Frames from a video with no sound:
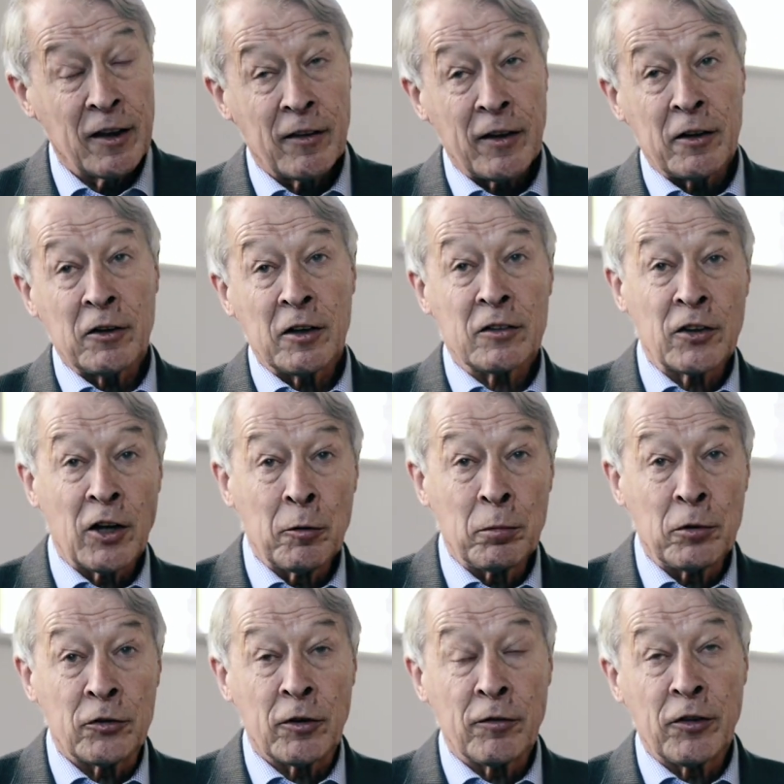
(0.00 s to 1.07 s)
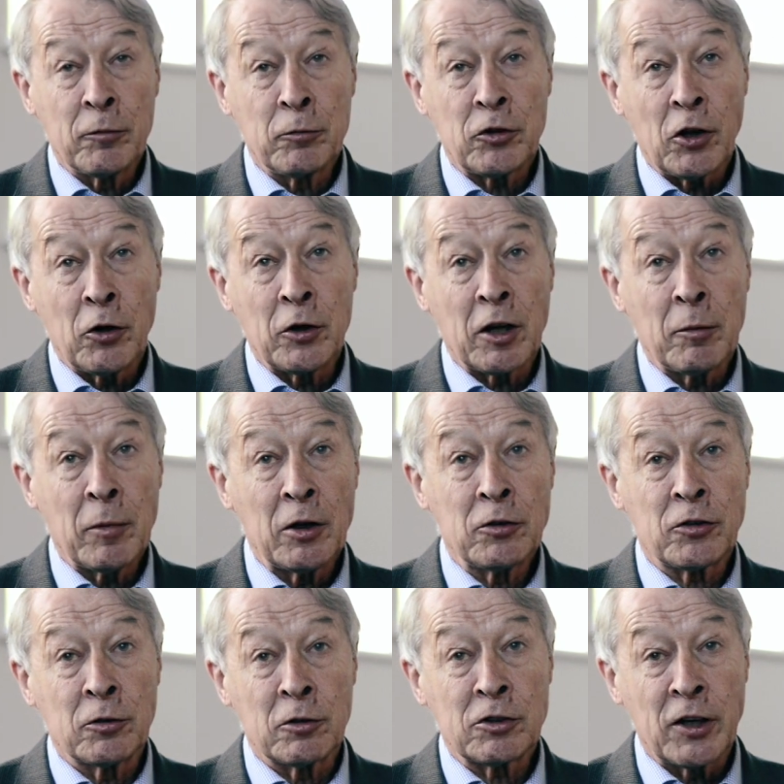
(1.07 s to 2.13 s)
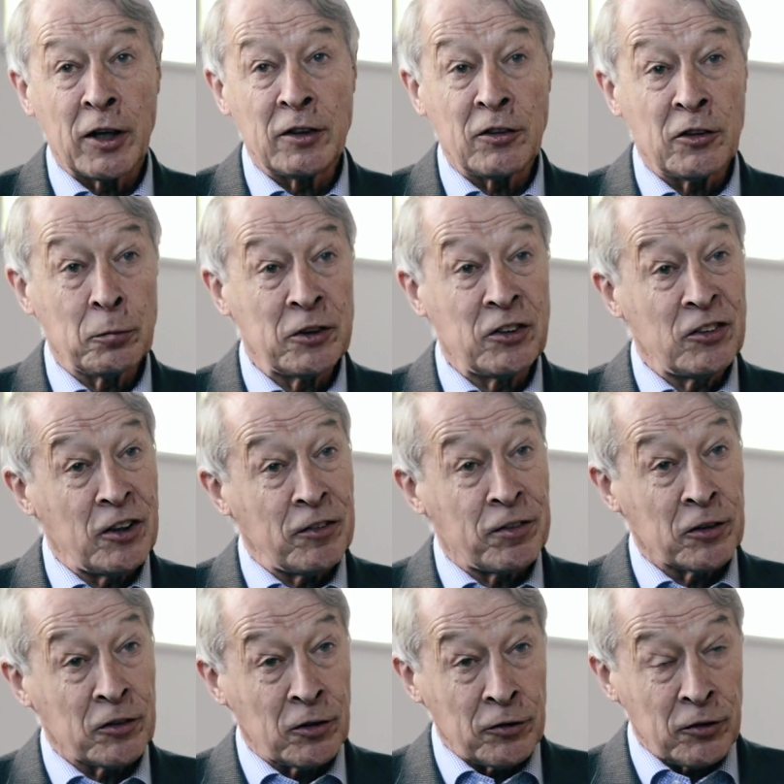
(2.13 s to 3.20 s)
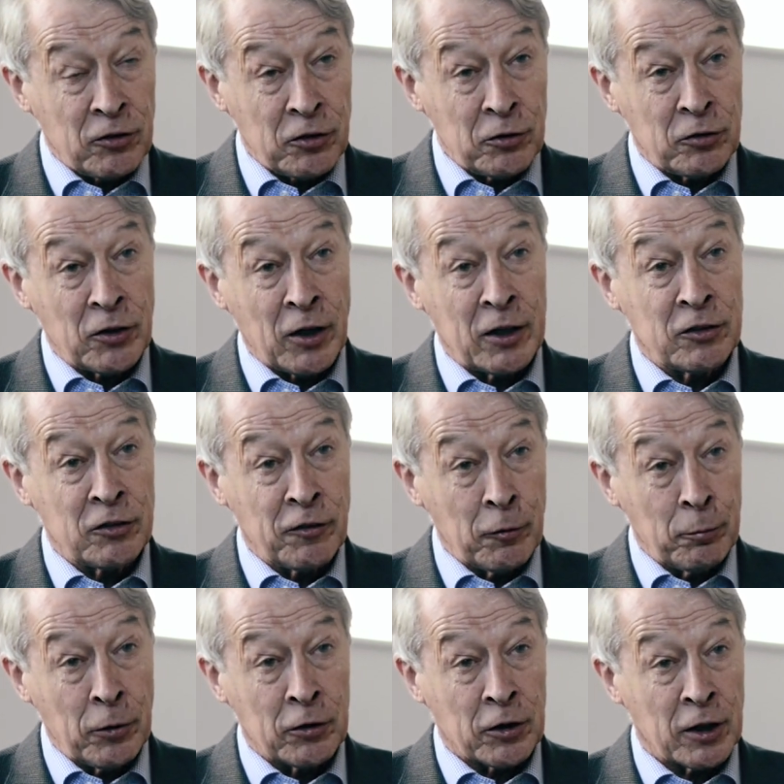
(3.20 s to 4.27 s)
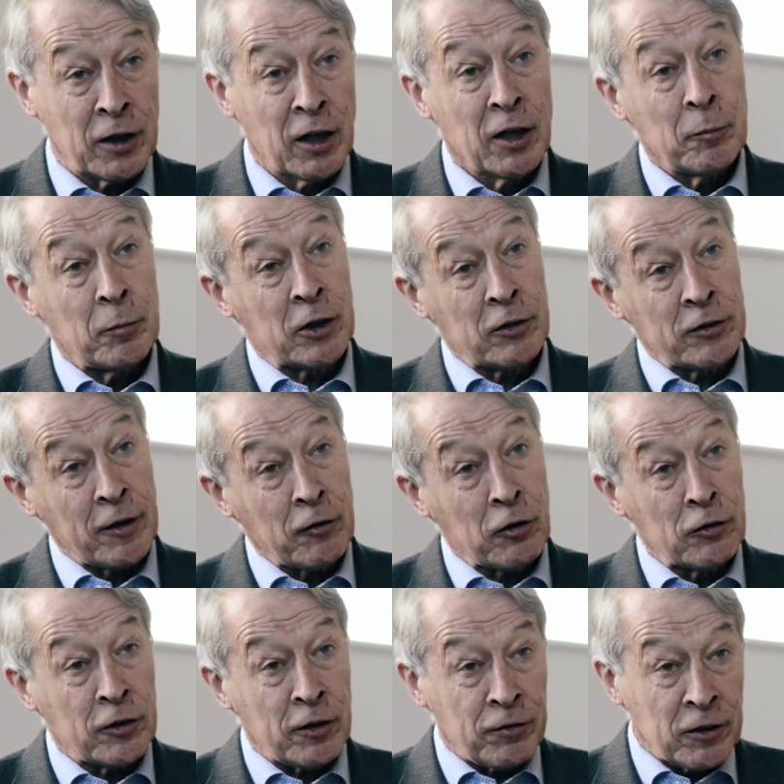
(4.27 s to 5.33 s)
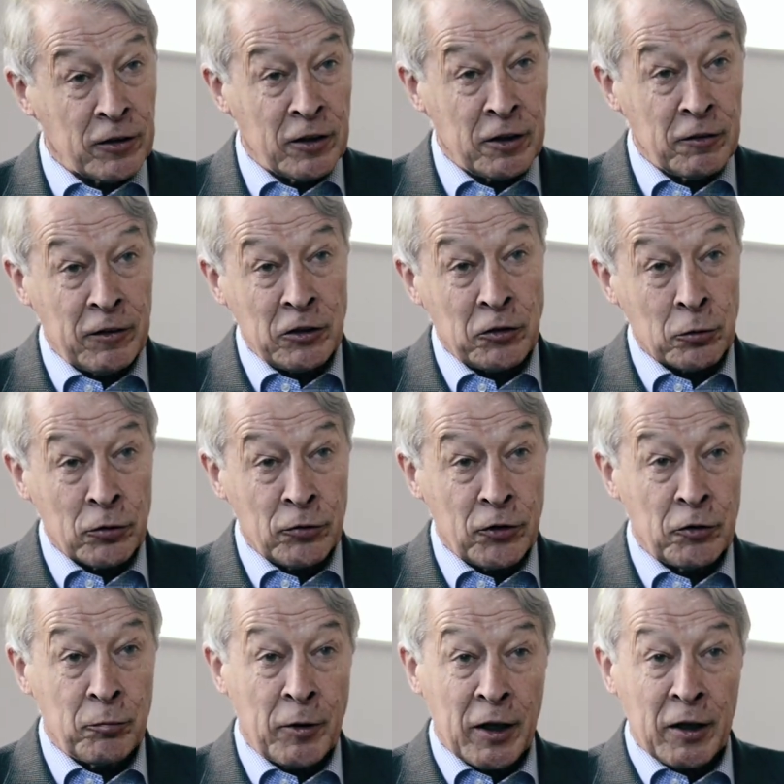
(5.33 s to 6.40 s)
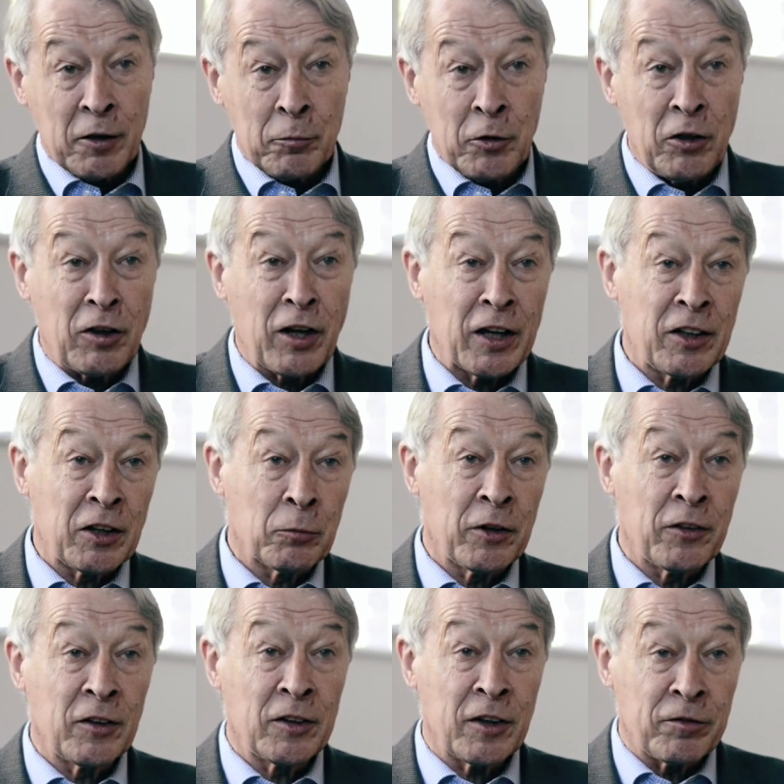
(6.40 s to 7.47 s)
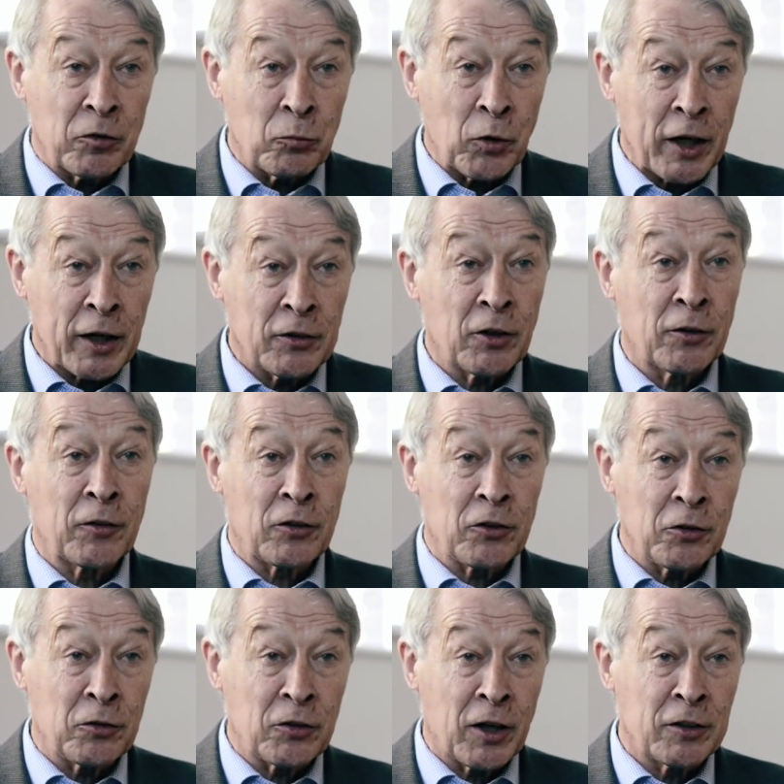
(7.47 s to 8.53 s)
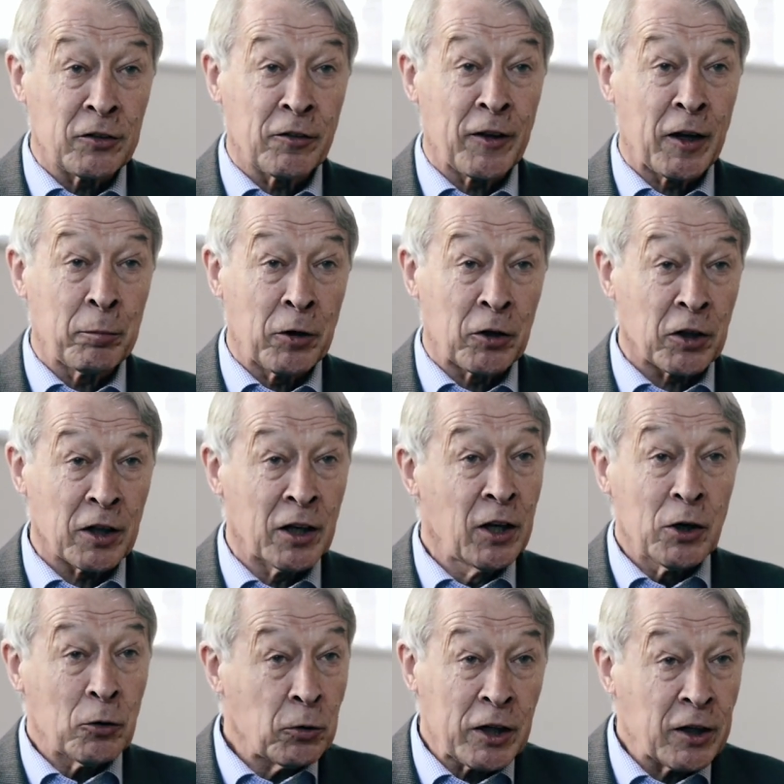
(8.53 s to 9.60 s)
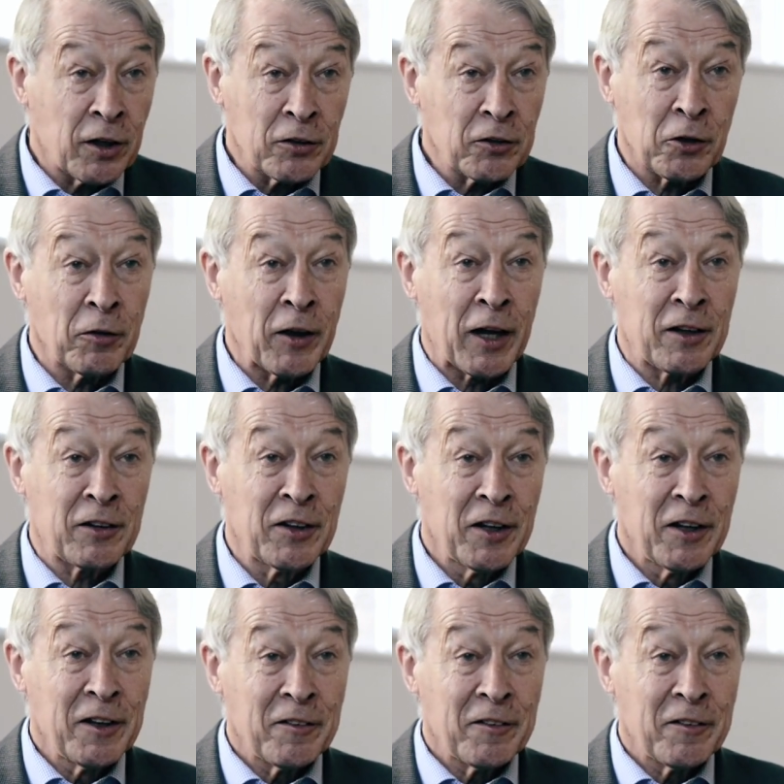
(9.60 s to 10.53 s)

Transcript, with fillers: There are examples of them showing emotional changes which are different on the two sides of the body because they've got different individuals whom they're communicating with in different ways on the two sides of their body. We can't do that.